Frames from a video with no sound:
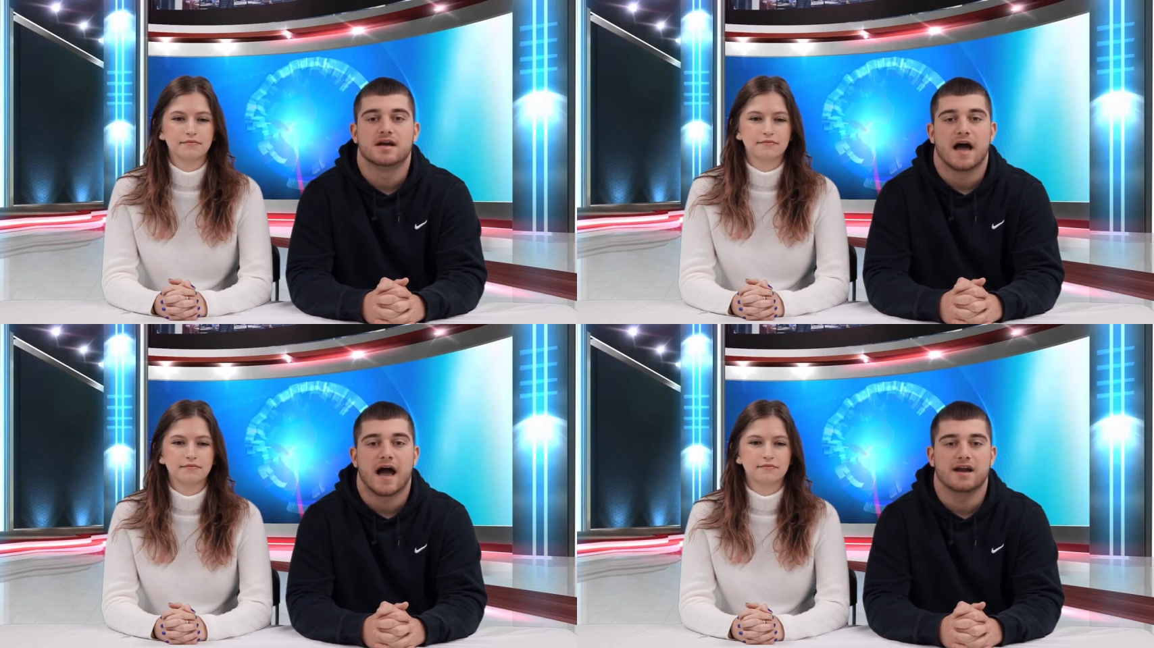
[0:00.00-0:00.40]

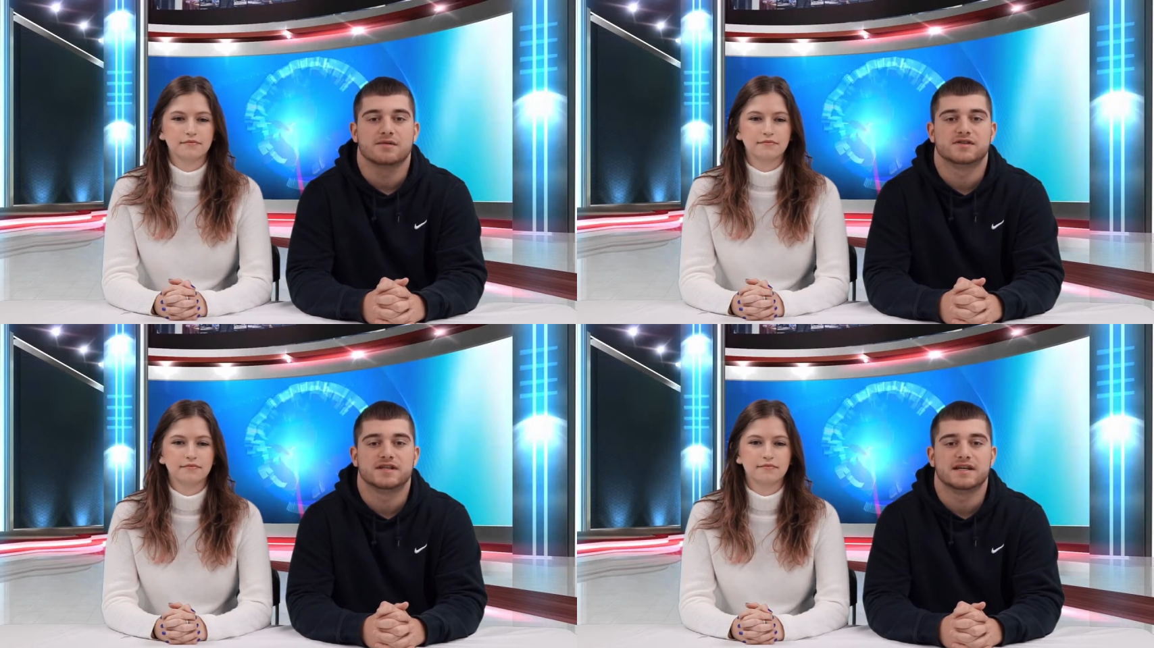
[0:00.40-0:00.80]

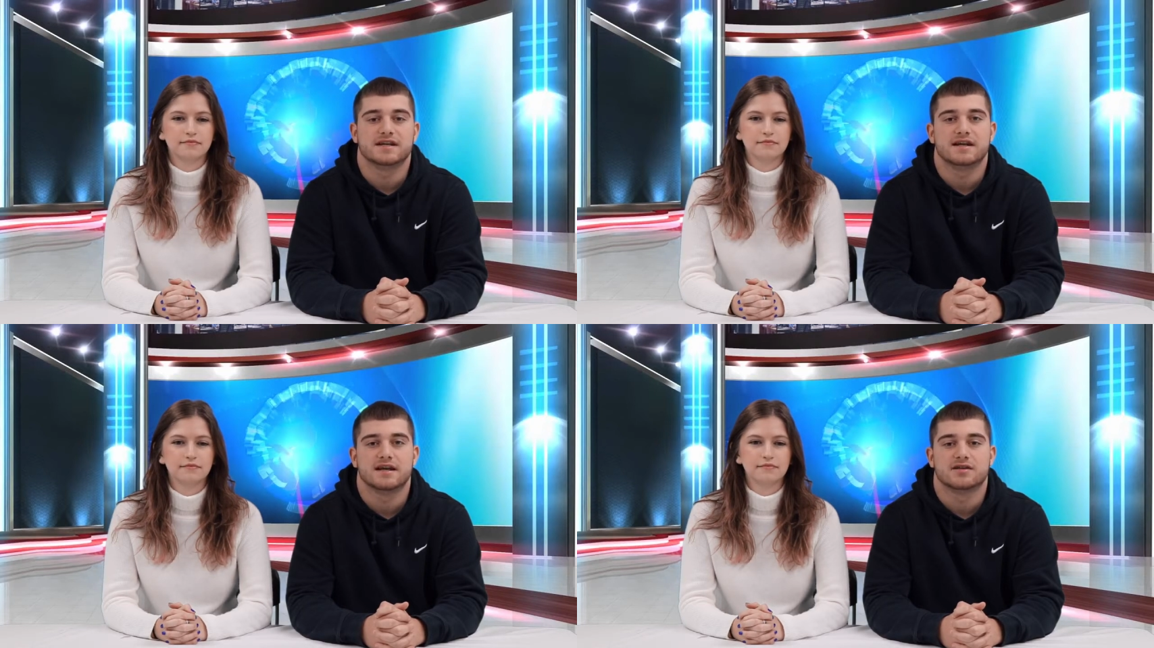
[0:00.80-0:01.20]
Speaker 1: Items
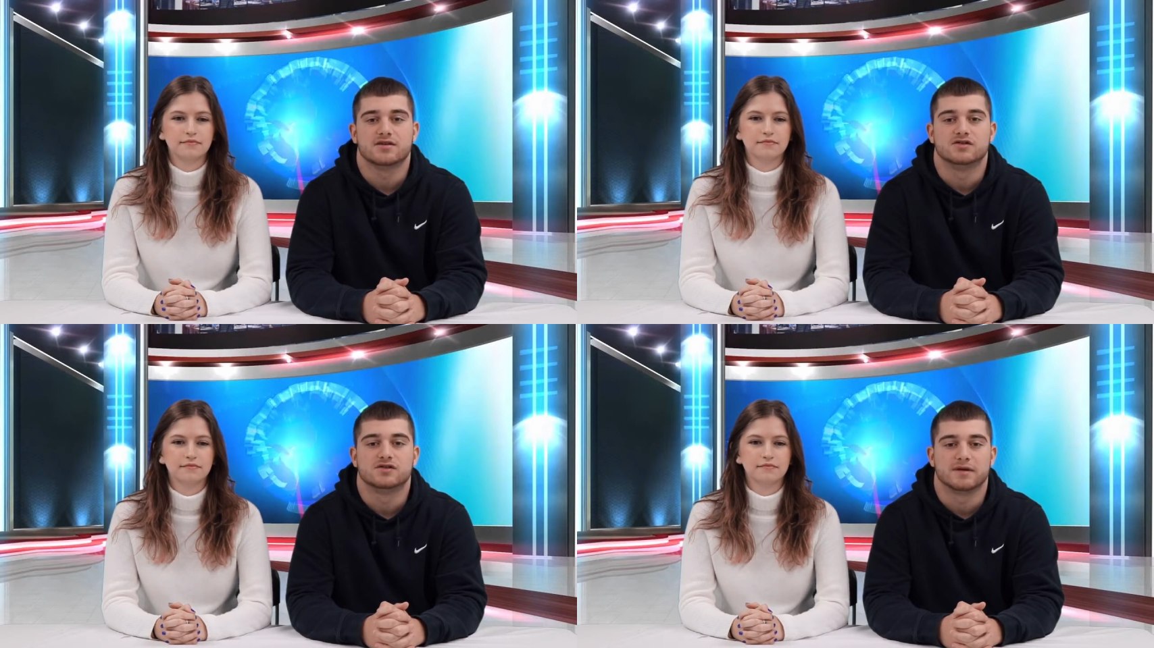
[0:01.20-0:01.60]
needed
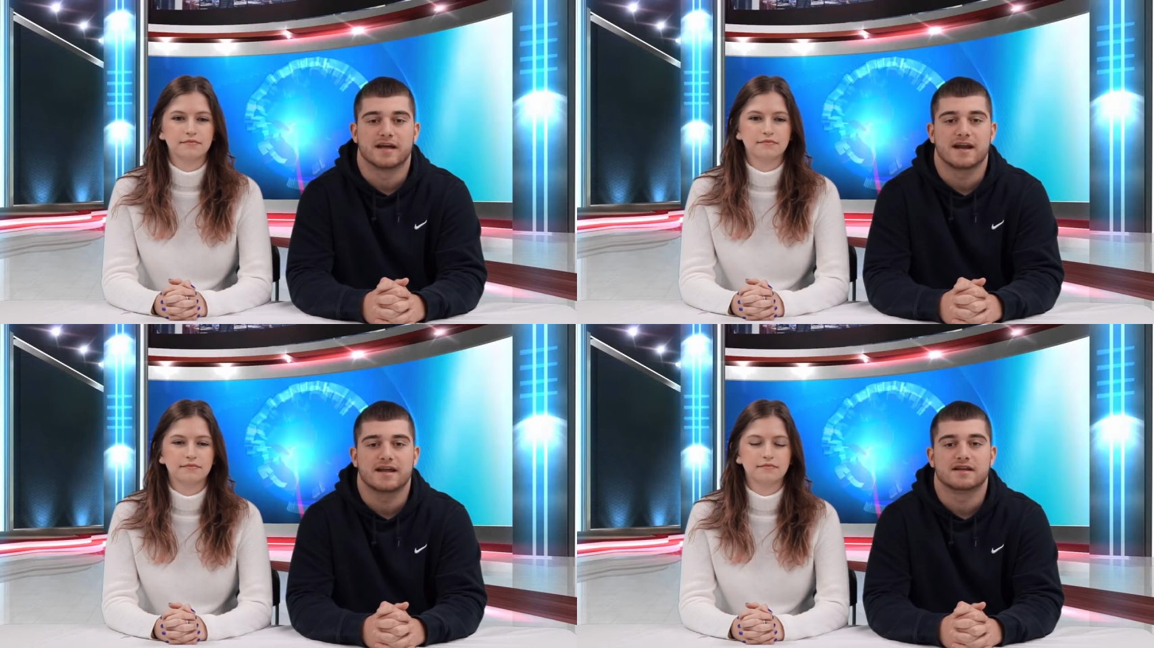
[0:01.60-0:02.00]
include
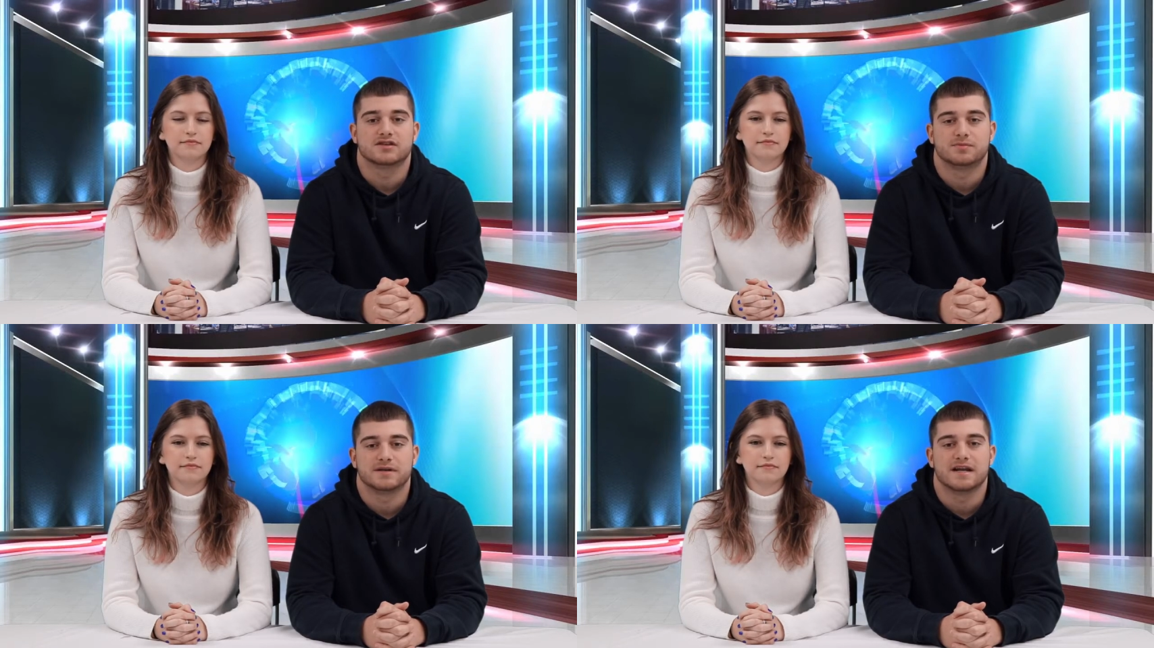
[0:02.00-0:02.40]
spaghetti and
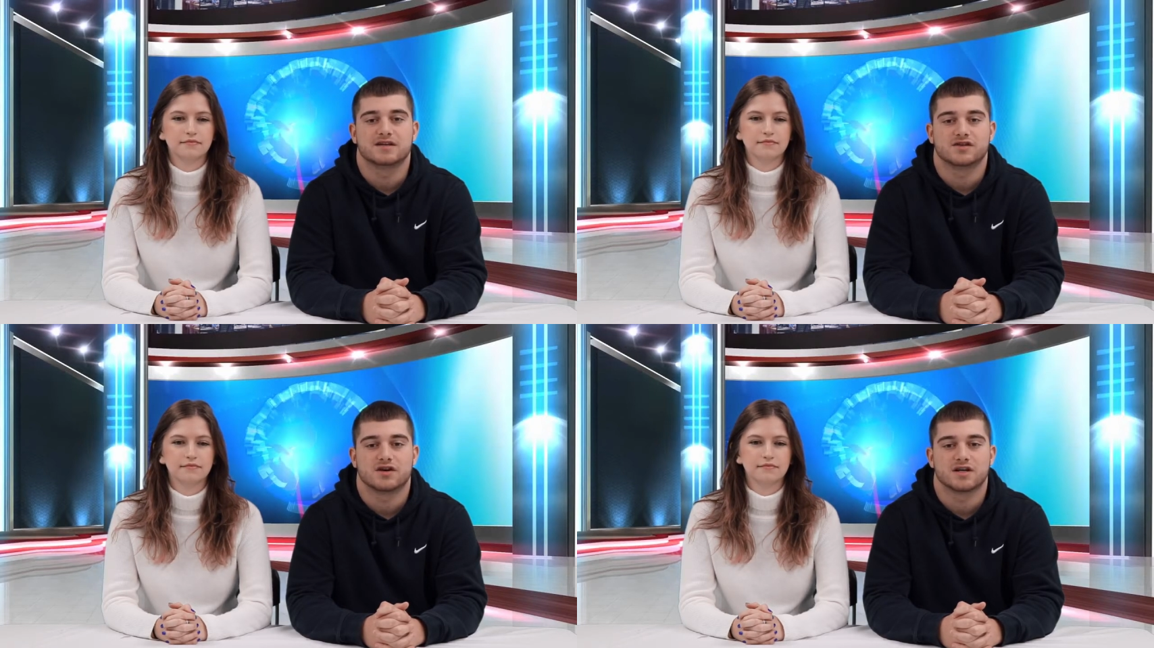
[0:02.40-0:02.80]
spaghetti
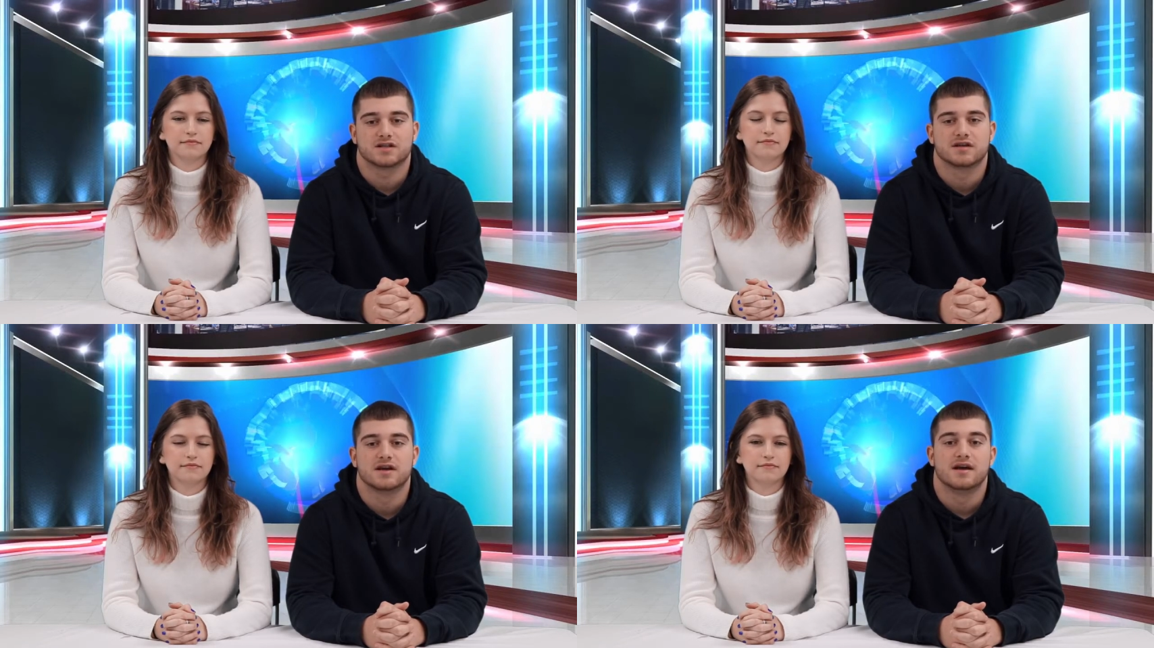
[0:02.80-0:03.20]

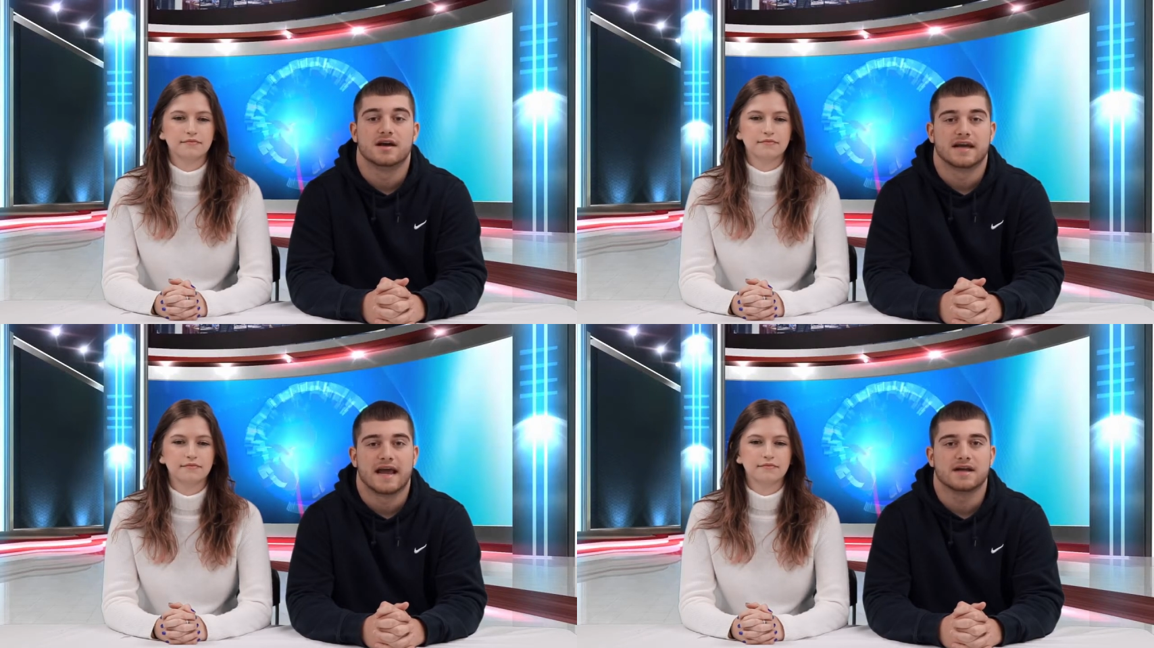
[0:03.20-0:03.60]
sauce,
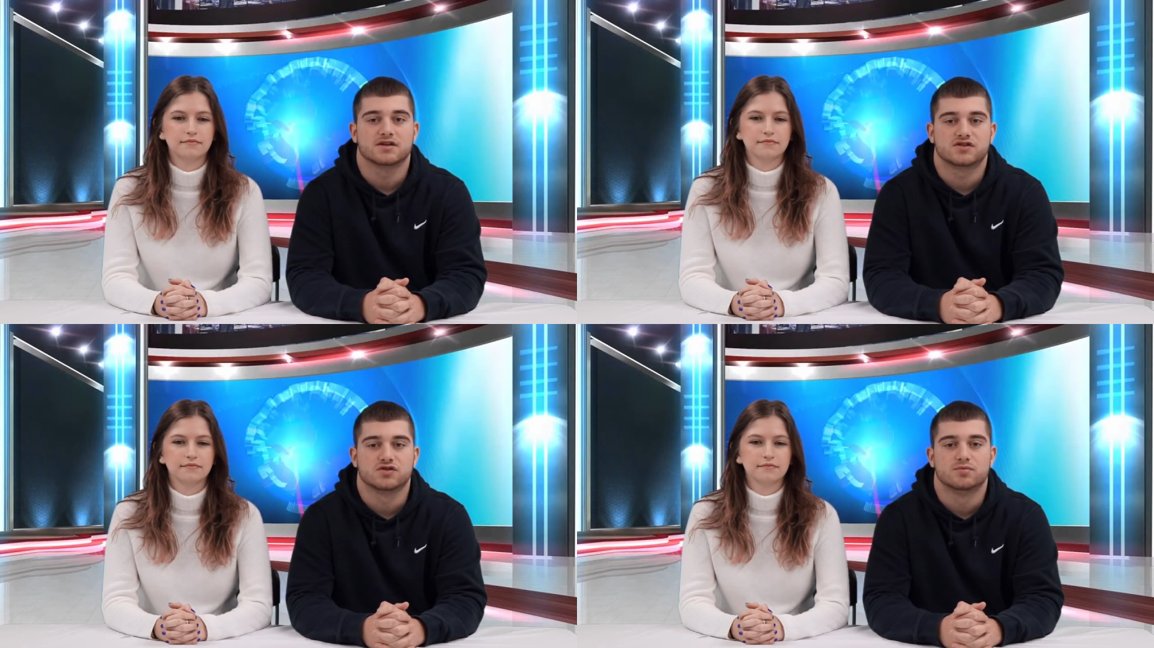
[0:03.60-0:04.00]
canned
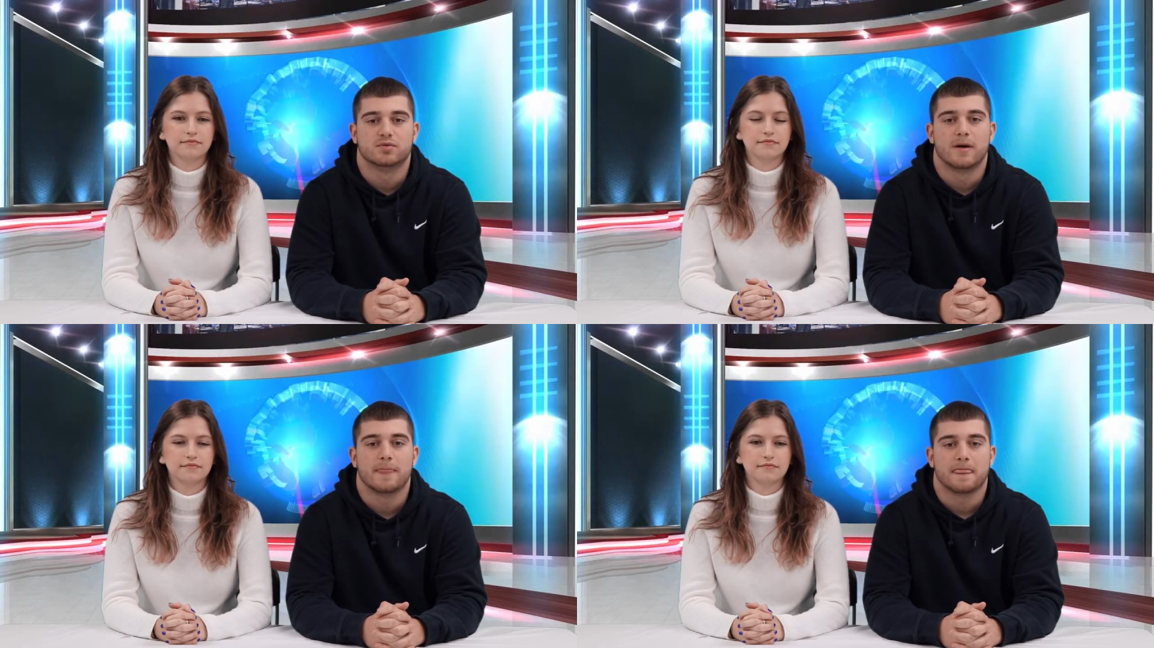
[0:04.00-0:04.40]
soup,